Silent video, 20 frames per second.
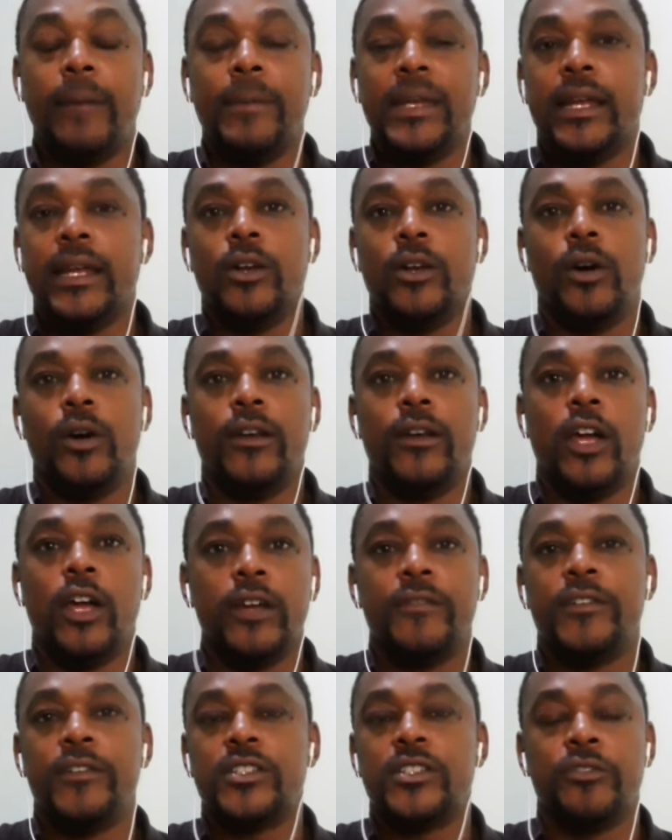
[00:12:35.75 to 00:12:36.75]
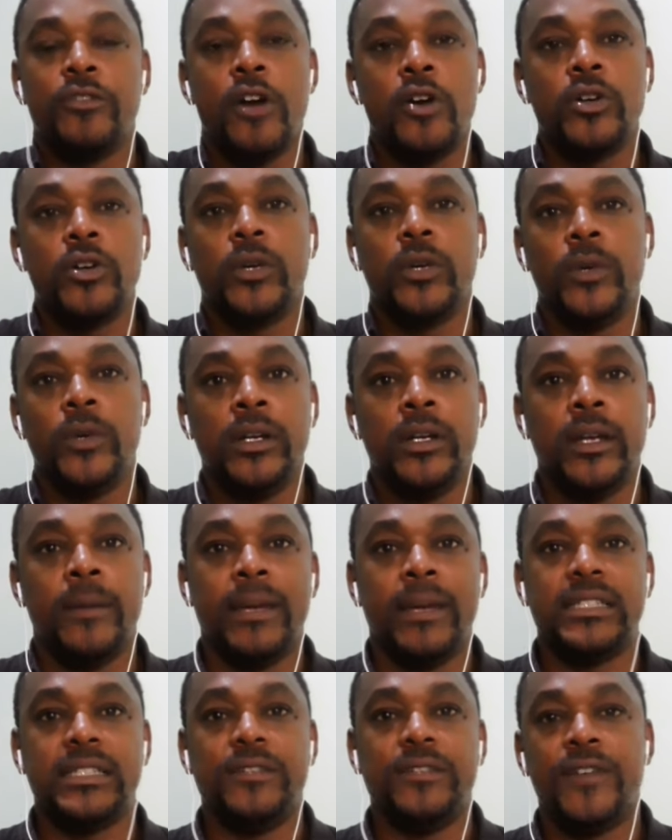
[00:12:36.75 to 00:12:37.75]
I mean, I know a lot of us around the world
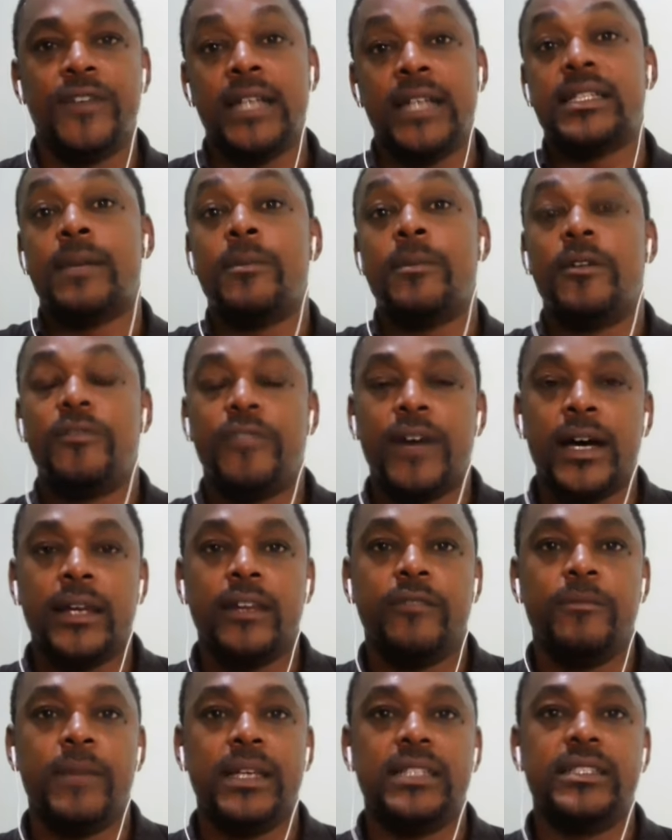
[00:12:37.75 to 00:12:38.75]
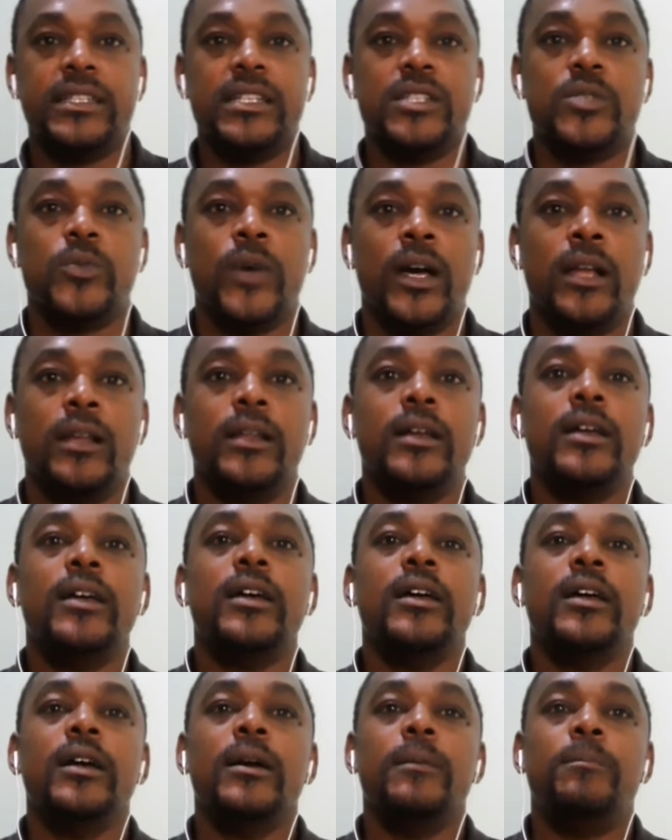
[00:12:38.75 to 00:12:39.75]
are Messi fans. I'm a fan of Messi as well,
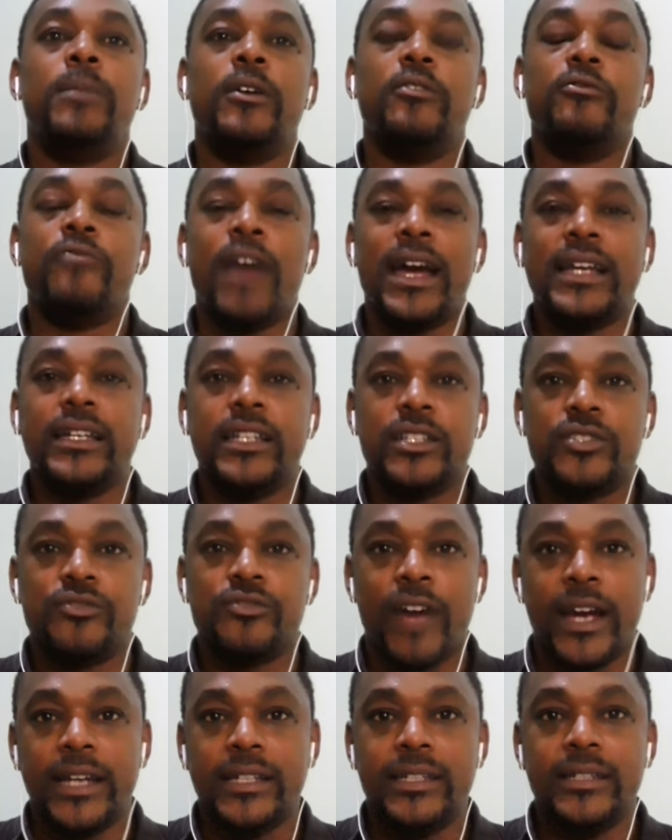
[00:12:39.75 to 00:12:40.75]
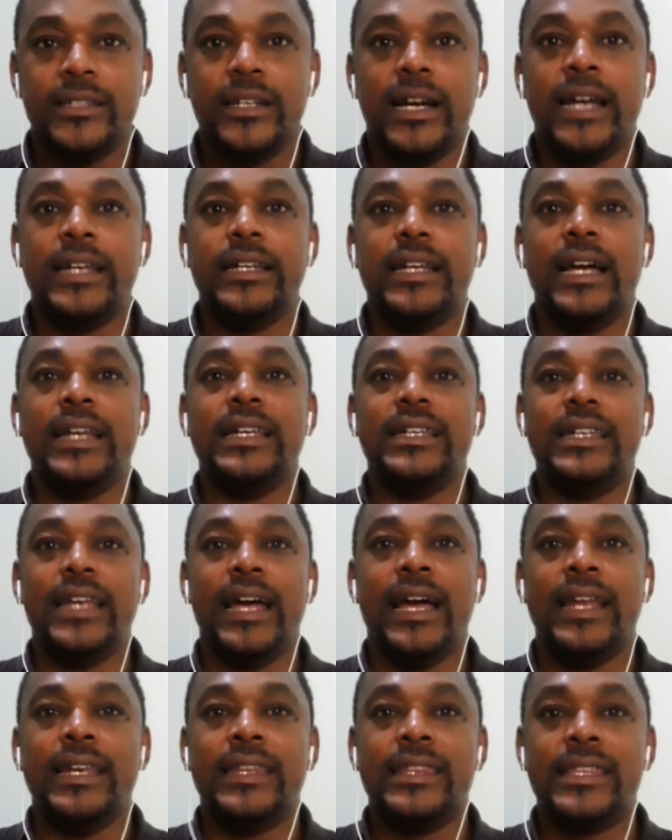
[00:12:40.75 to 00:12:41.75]
but right is right. And,
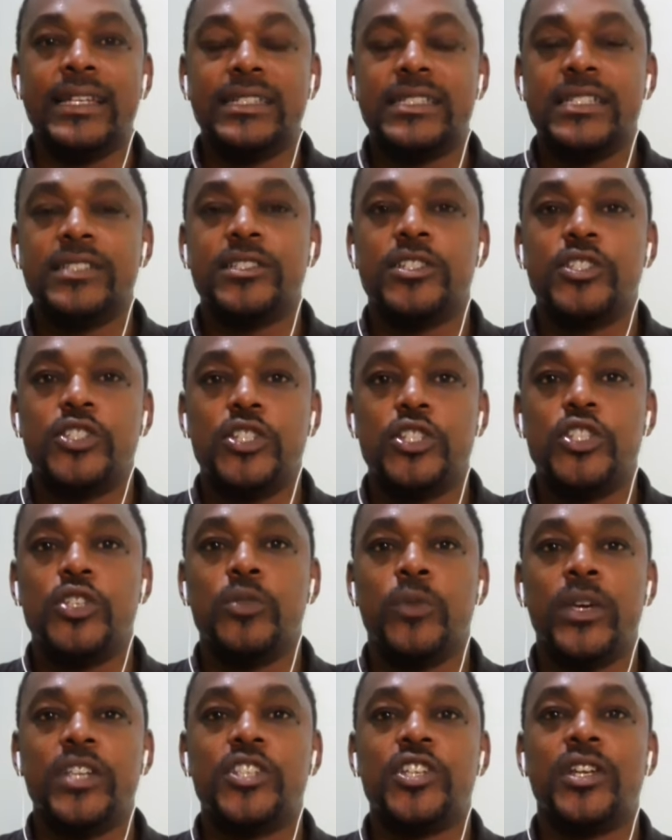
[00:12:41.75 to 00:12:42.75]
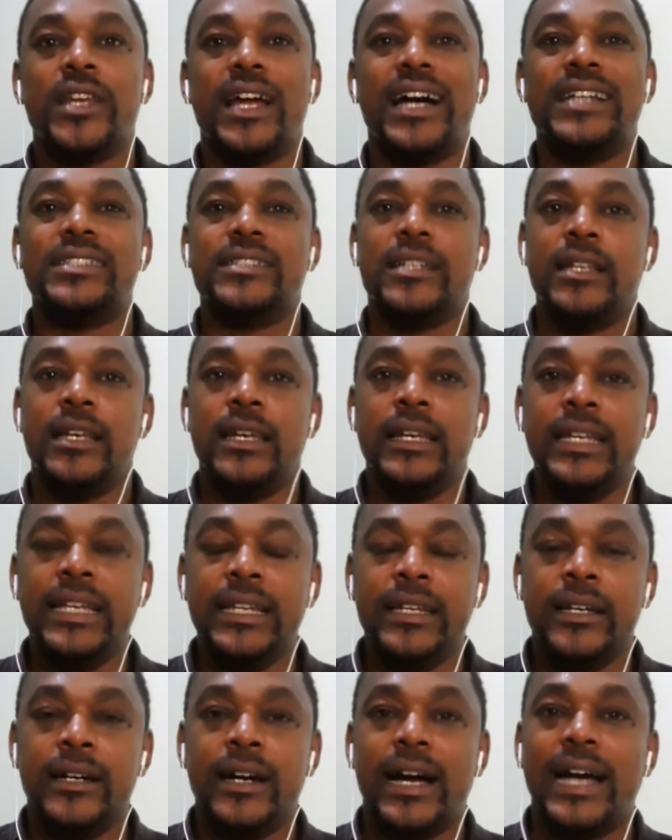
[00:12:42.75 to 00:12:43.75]
and, and this is a situation, as a
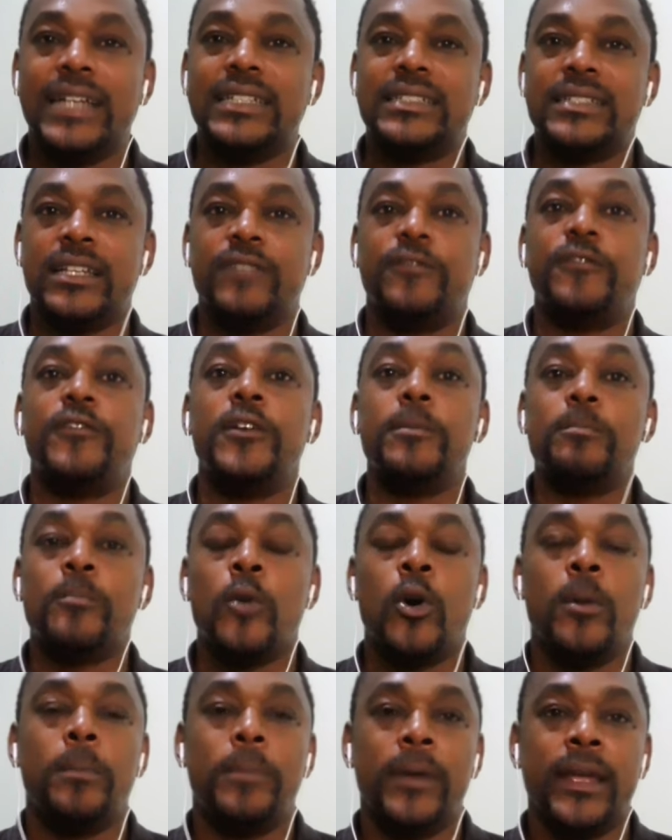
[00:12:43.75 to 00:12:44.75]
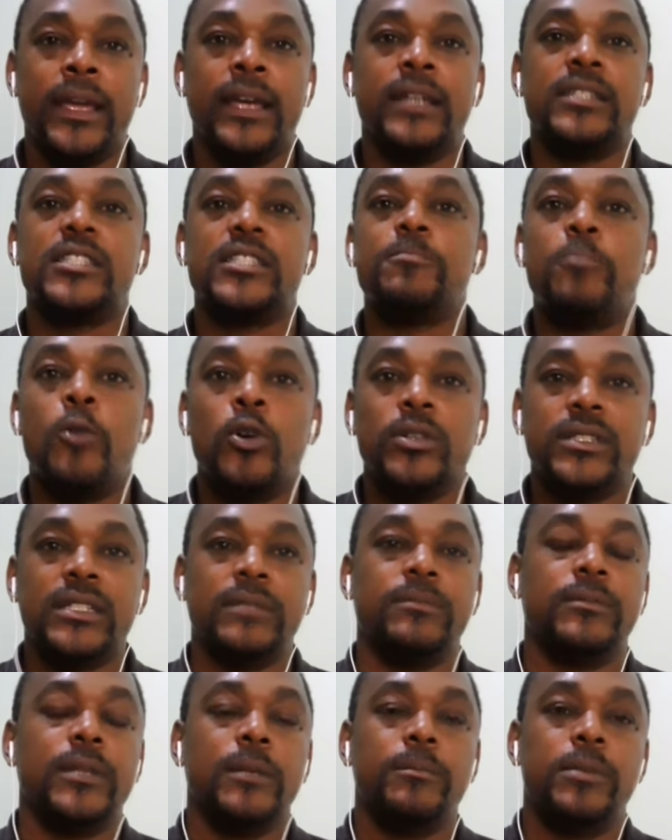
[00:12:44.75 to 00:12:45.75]
leader, I said football players,
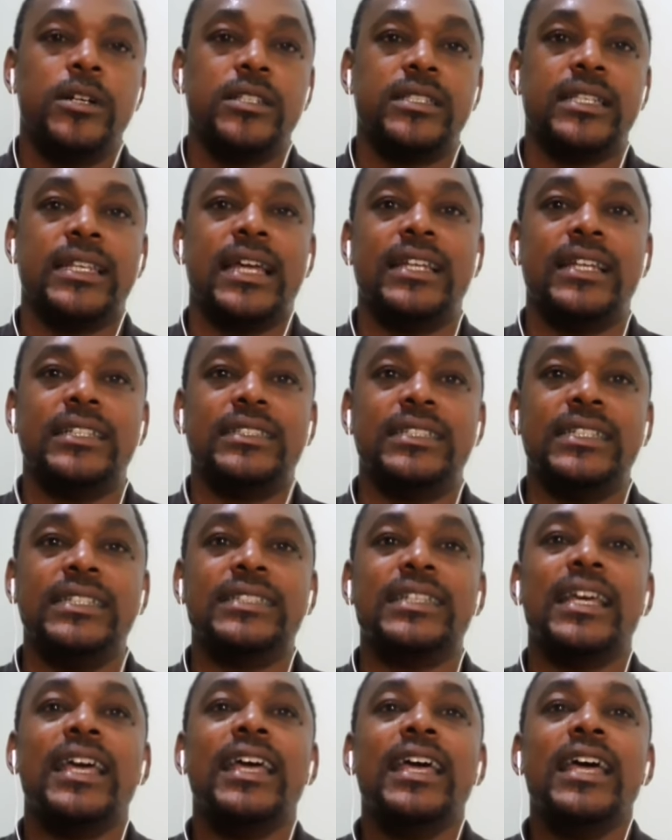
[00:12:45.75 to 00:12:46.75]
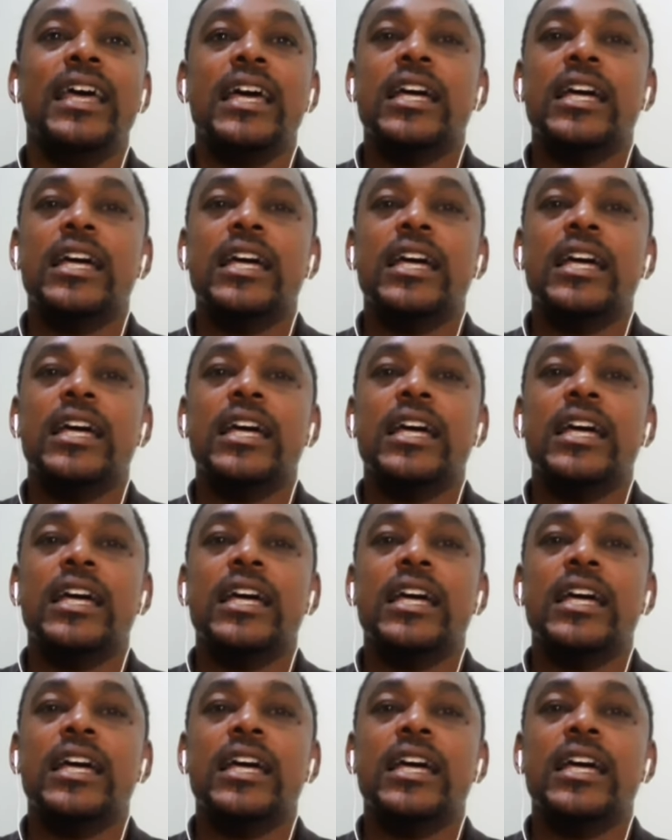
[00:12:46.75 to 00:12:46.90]
sporting personalities,